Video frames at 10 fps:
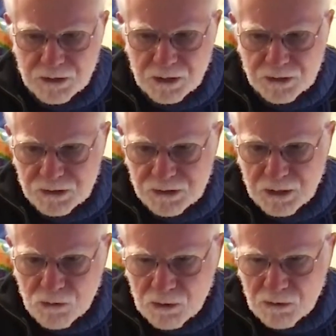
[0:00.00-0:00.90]
to us and
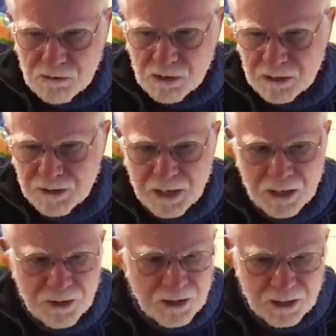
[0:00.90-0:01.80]
saying, "Well, wait a
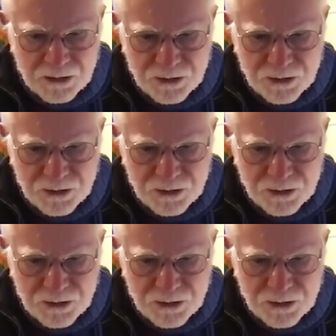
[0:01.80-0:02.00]
minute. How does